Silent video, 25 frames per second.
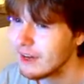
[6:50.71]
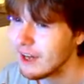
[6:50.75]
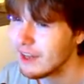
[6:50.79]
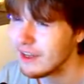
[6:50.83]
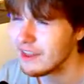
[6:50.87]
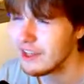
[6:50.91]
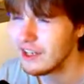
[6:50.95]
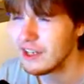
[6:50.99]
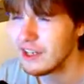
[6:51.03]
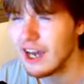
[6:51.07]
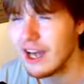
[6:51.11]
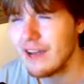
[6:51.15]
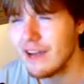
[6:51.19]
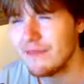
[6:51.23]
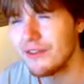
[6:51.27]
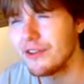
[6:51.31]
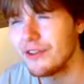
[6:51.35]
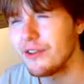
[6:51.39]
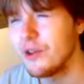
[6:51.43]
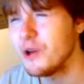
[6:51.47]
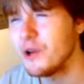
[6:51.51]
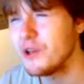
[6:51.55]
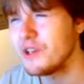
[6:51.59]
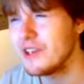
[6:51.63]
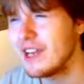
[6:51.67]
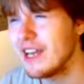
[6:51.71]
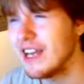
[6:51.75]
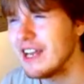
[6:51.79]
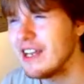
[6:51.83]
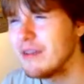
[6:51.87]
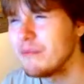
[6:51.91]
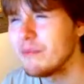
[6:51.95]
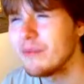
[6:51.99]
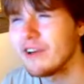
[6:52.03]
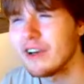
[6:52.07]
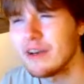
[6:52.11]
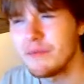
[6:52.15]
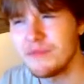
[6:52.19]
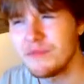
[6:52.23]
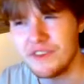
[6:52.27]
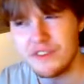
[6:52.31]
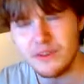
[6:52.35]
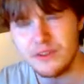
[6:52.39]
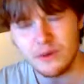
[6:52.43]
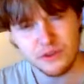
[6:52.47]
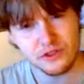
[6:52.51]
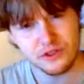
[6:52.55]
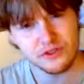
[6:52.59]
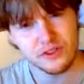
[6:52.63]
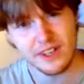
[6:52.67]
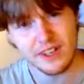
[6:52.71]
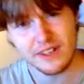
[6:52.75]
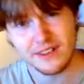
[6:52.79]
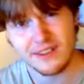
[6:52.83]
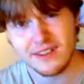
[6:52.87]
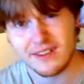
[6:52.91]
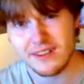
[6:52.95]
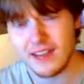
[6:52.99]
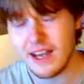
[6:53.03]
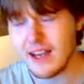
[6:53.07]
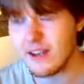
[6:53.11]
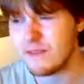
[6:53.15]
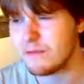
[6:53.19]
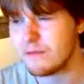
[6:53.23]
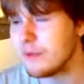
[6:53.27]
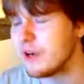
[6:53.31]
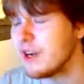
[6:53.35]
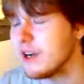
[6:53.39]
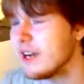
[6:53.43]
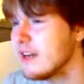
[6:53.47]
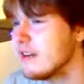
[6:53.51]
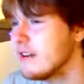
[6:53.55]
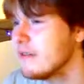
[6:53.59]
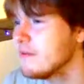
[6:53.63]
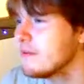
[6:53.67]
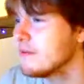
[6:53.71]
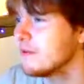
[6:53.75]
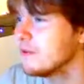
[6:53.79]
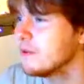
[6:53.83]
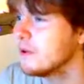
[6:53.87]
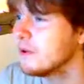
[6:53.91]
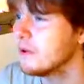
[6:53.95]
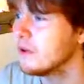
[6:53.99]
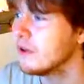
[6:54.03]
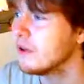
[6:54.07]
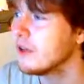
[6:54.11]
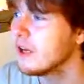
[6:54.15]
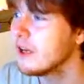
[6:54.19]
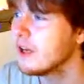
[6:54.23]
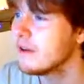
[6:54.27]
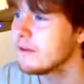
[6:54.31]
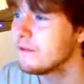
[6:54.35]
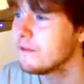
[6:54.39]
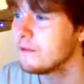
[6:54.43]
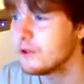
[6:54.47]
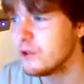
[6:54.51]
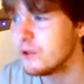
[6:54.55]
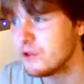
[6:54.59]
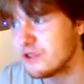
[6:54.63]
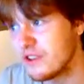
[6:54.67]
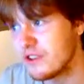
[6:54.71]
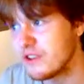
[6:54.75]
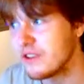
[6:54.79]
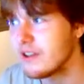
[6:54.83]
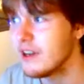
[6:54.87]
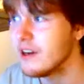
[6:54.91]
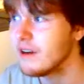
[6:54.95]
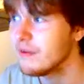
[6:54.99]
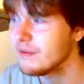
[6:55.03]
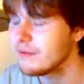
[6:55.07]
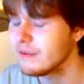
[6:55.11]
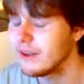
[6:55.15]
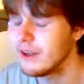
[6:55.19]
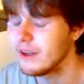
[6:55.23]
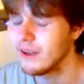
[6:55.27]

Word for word: think I have 13, but I'm still trying to save mine for future stuff.